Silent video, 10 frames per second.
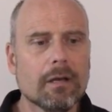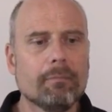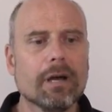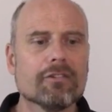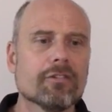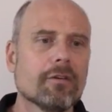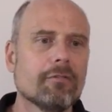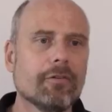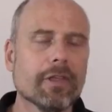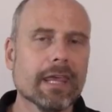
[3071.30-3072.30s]
But
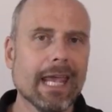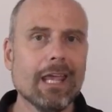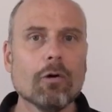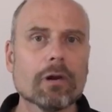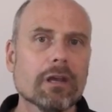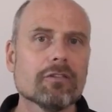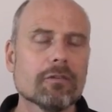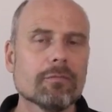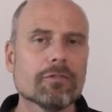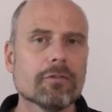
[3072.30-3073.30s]
for the K
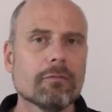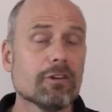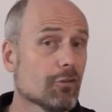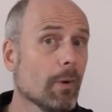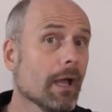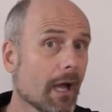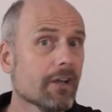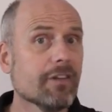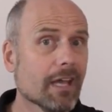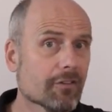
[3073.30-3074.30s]
organisms, which is why high
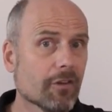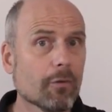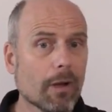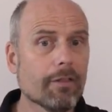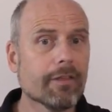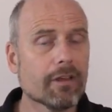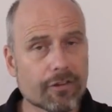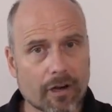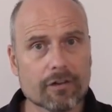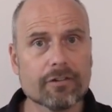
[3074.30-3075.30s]
tax on the wealthy is
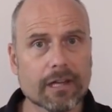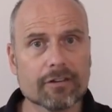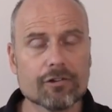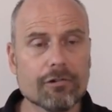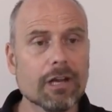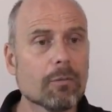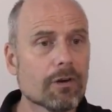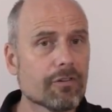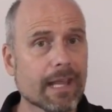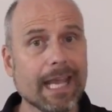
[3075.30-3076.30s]
an R-selected trait,
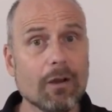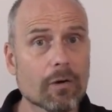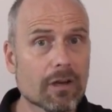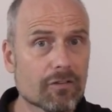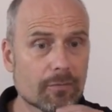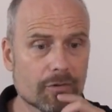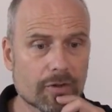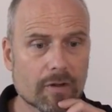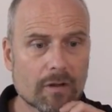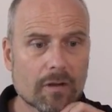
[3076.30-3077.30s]
whereas the K organisms,
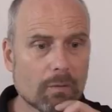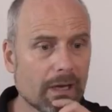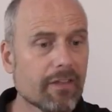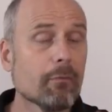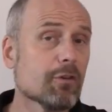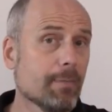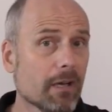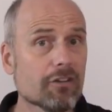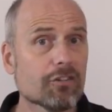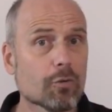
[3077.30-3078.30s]
well, anything which
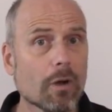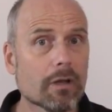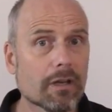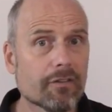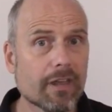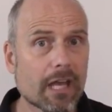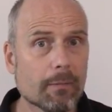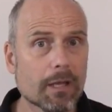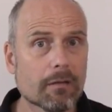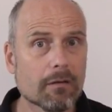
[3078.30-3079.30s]
punishes quality is the
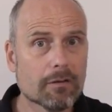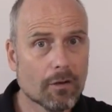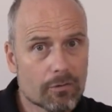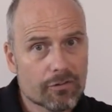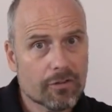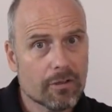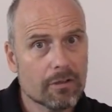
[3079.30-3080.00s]
enemy. I don't...